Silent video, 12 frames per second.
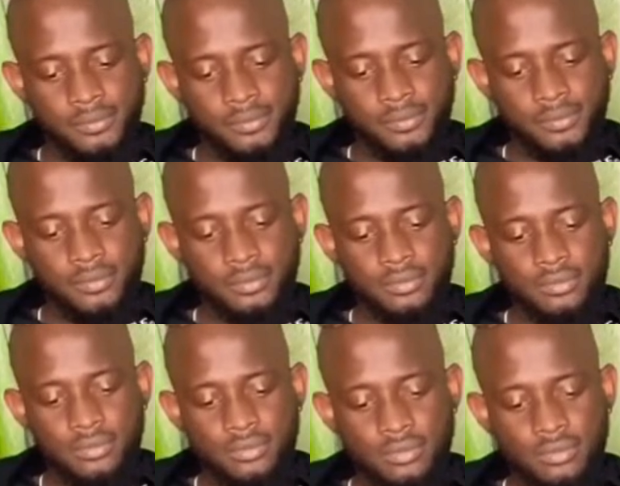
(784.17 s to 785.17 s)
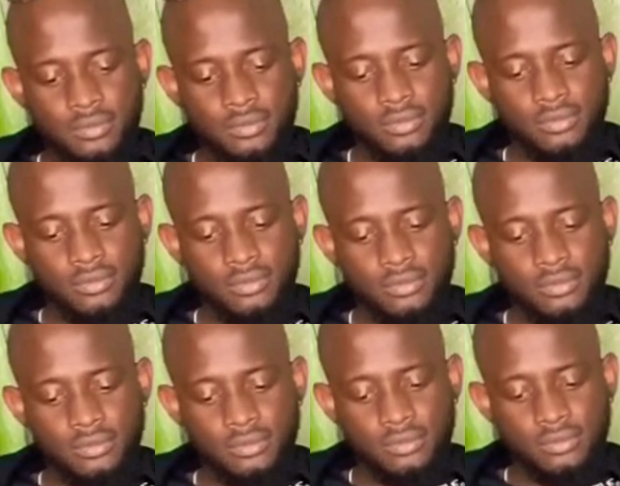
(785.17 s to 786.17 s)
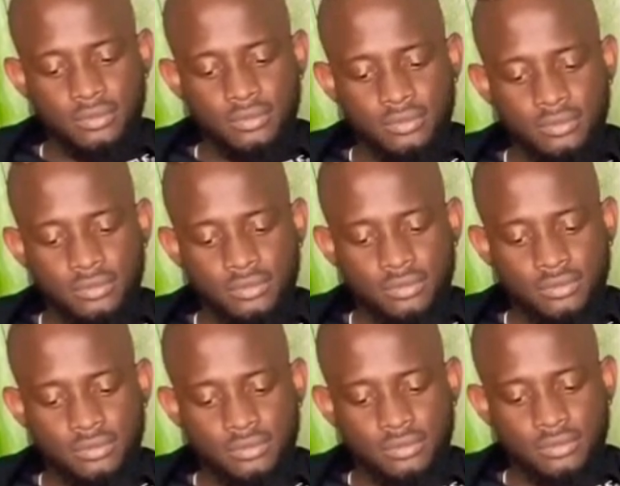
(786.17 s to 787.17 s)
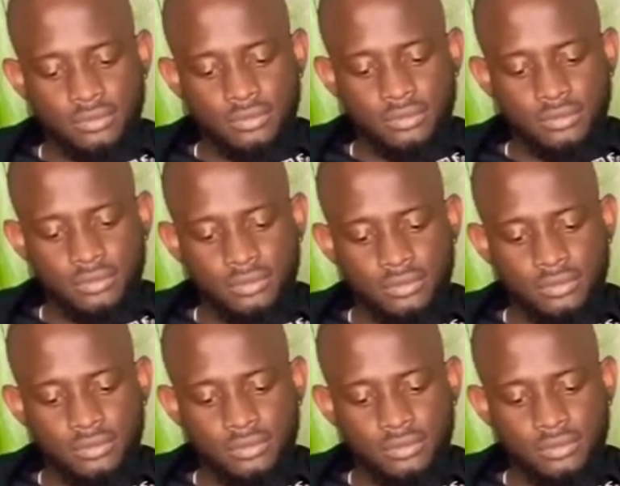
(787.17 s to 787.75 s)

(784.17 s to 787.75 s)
This person isn't speaking.